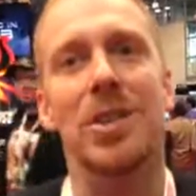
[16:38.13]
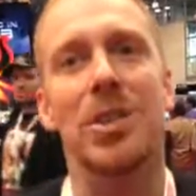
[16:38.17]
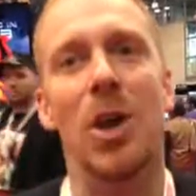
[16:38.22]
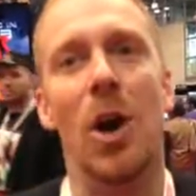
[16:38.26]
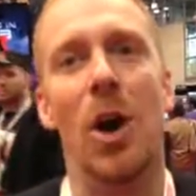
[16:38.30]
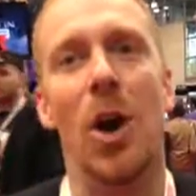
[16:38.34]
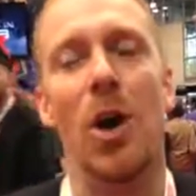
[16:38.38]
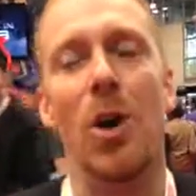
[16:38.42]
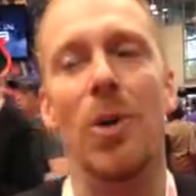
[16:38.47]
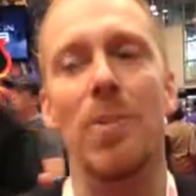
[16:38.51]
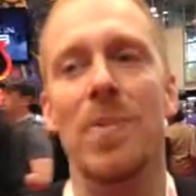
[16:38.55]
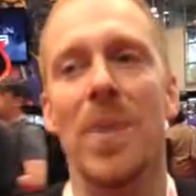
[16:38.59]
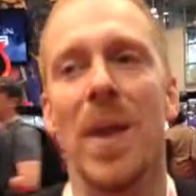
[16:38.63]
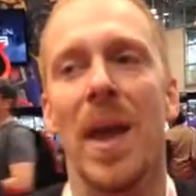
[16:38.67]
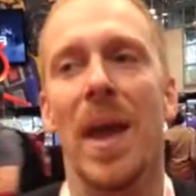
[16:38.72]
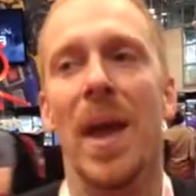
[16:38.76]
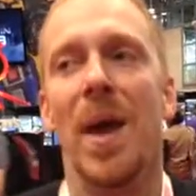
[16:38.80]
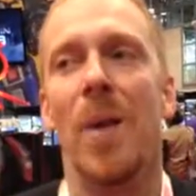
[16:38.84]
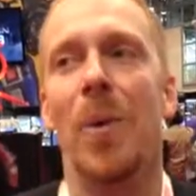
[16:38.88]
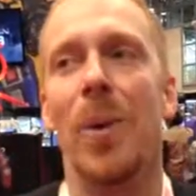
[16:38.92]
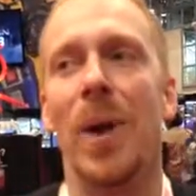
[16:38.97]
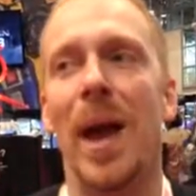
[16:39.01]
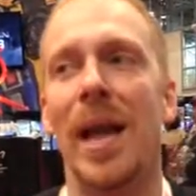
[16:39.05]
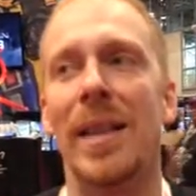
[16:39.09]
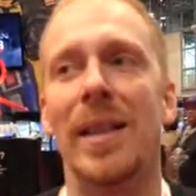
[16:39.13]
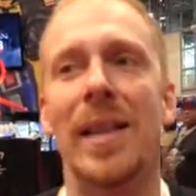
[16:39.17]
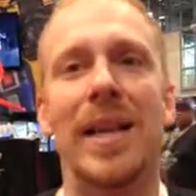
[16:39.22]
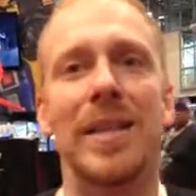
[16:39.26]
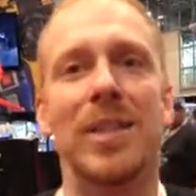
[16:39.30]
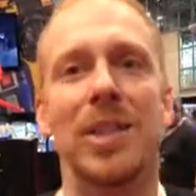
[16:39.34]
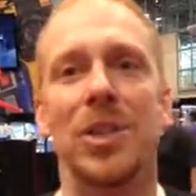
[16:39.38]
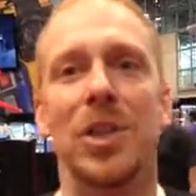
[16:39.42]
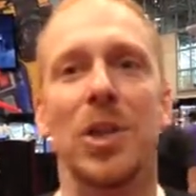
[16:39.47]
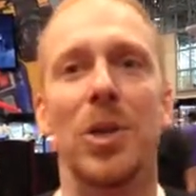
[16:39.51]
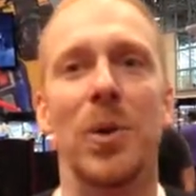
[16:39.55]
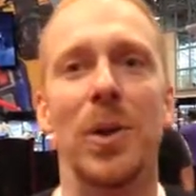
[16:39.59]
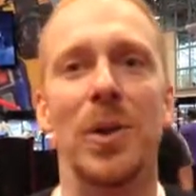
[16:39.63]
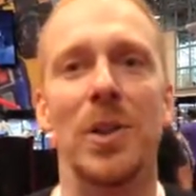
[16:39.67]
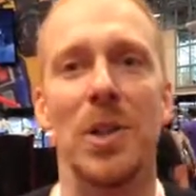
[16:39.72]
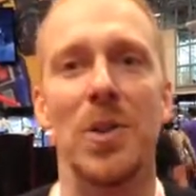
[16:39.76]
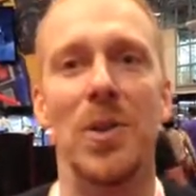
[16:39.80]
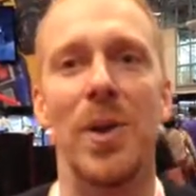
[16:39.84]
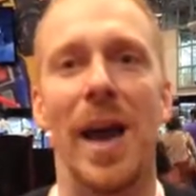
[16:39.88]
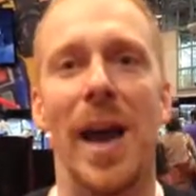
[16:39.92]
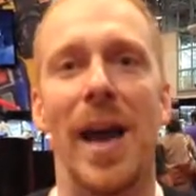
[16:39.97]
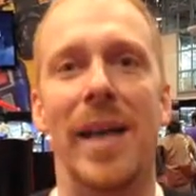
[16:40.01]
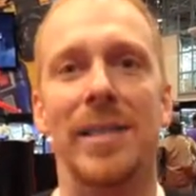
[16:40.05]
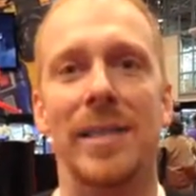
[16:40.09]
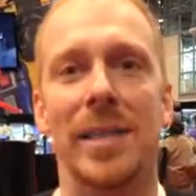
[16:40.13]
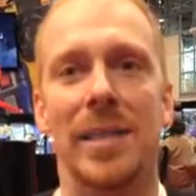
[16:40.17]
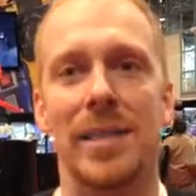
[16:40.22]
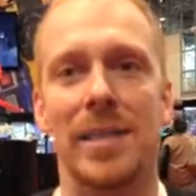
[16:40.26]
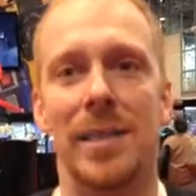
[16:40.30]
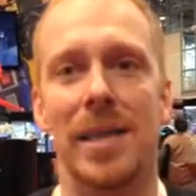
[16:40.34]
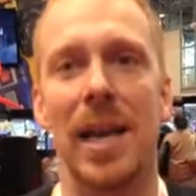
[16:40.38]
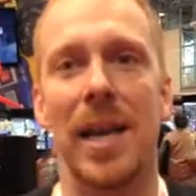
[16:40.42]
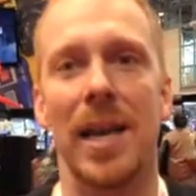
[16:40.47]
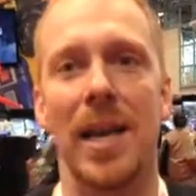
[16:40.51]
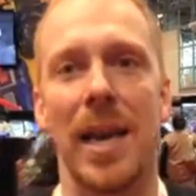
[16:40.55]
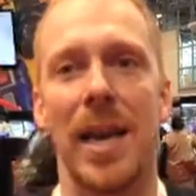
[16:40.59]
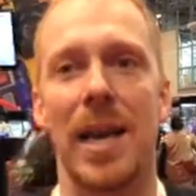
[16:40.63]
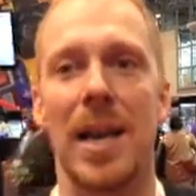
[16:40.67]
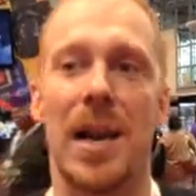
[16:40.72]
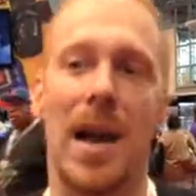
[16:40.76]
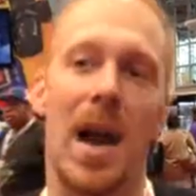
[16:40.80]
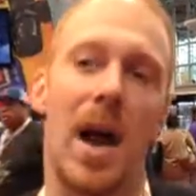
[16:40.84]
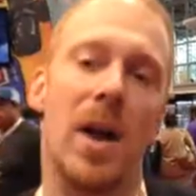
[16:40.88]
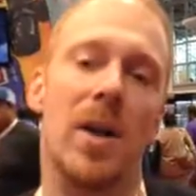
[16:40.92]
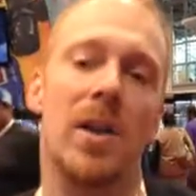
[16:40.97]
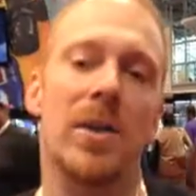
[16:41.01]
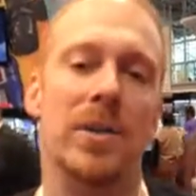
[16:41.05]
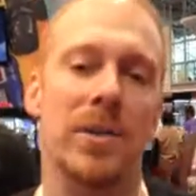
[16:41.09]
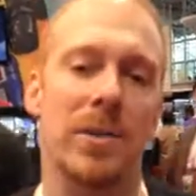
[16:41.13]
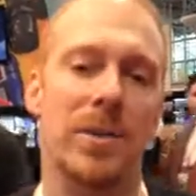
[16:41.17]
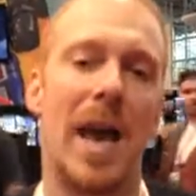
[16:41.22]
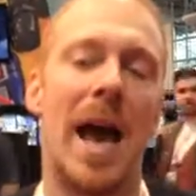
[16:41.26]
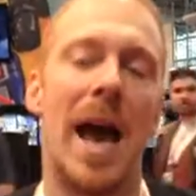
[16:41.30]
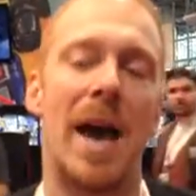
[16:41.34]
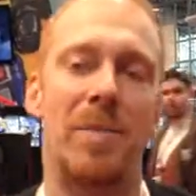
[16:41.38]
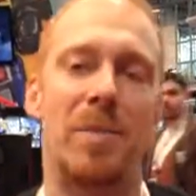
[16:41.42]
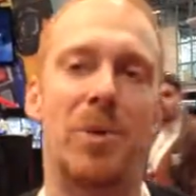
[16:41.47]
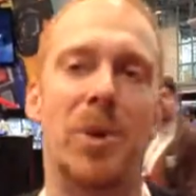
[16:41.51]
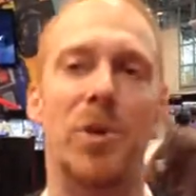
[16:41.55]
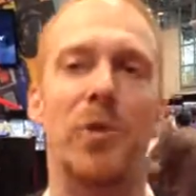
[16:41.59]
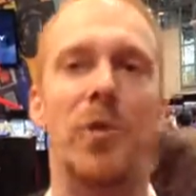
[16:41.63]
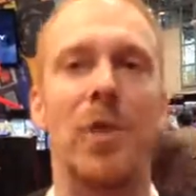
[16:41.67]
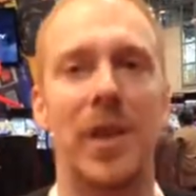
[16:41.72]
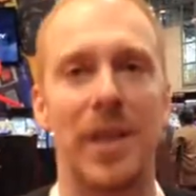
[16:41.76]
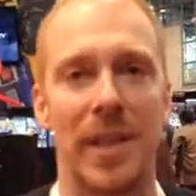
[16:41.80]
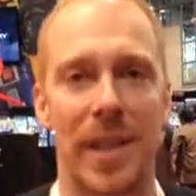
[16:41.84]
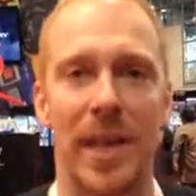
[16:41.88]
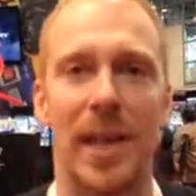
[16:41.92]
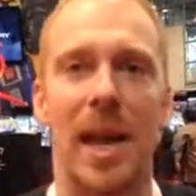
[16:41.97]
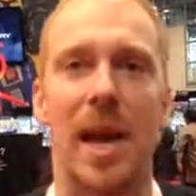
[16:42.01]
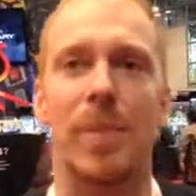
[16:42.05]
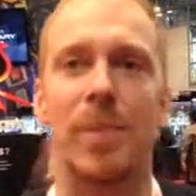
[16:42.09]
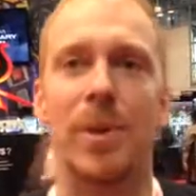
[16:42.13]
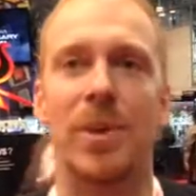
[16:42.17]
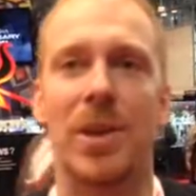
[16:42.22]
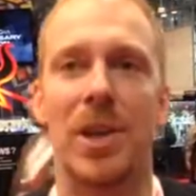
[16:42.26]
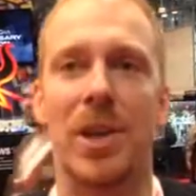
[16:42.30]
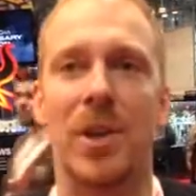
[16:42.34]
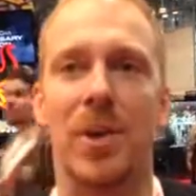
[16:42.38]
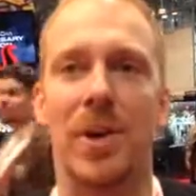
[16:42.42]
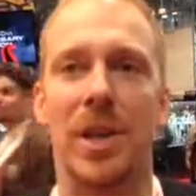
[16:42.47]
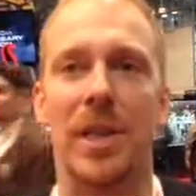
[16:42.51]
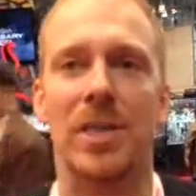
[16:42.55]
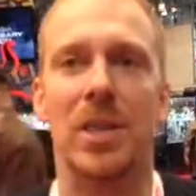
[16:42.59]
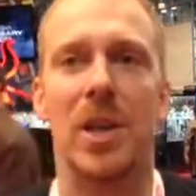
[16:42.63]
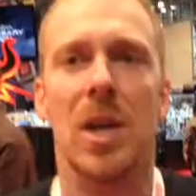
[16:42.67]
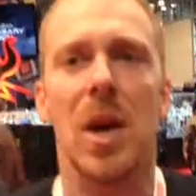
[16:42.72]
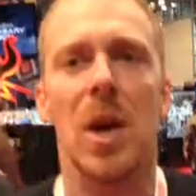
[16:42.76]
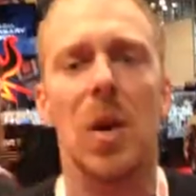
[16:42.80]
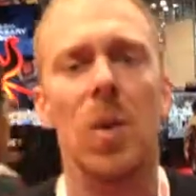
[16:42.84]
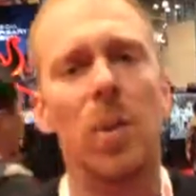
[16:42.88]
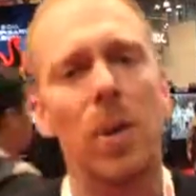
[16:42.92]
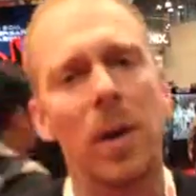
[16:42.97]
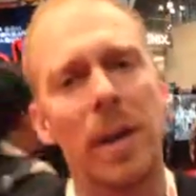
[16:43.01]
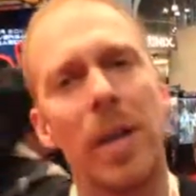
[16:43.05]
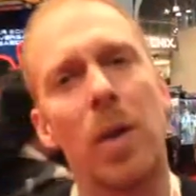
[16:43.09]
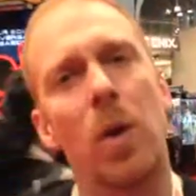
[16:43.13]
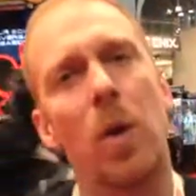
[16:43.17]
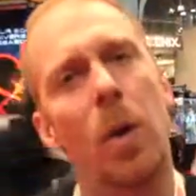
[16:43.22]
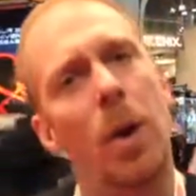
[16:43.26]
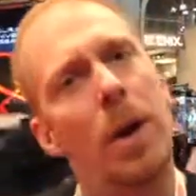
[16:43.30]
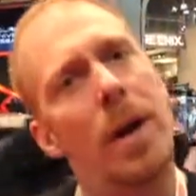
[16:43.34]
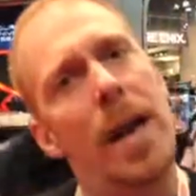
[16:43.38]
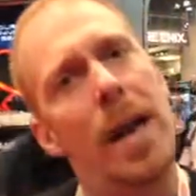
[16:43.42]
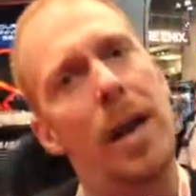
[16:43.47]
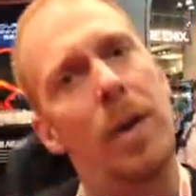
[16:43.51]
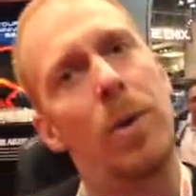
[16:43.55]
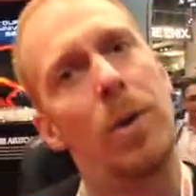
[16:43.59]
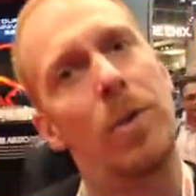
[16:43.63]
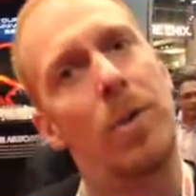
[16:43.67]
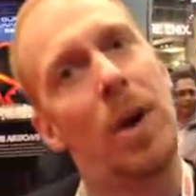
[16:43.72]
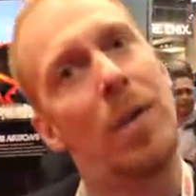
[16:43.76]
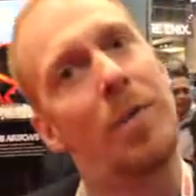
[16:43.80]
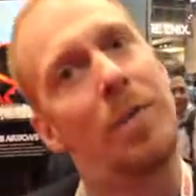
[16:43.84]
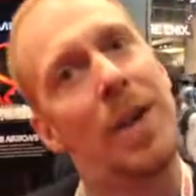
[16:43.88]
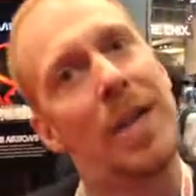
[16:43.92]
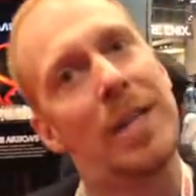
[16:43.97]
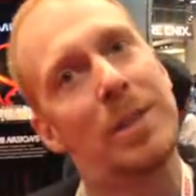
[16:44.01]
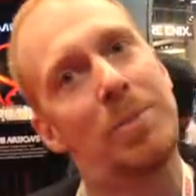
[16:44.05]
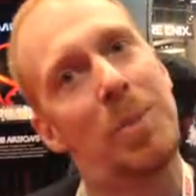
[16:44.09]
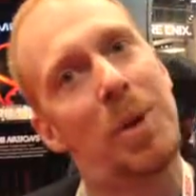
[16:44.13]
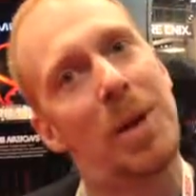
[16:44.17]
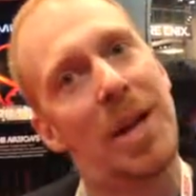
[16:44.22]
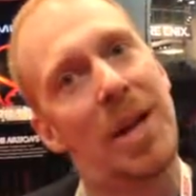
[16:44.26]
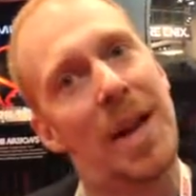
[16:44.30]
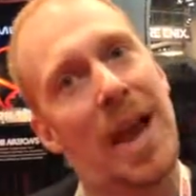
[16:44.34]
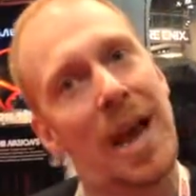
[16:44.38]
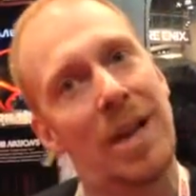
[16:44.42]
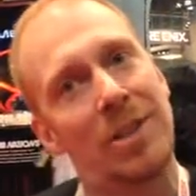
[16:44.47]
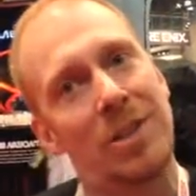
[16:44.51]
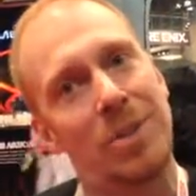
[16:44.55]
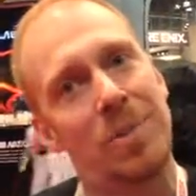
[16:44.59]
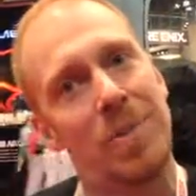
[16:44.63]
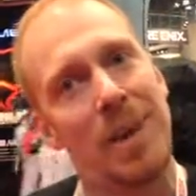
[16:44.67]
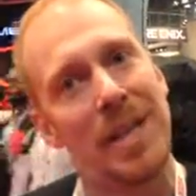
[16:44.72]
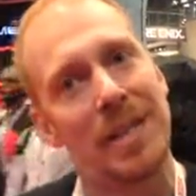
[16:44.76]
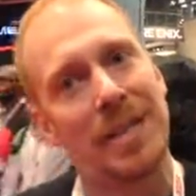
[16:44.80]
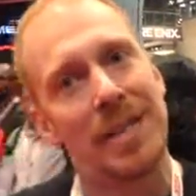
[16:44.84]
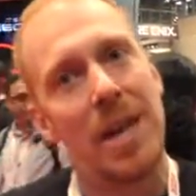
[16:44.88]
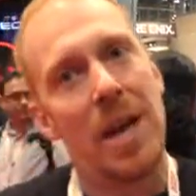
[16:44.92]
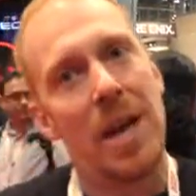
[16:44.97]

So what I'd like to do with you guys is, and I'll have BlueFin linked up with you, is really coordinate with our Facebook announcements.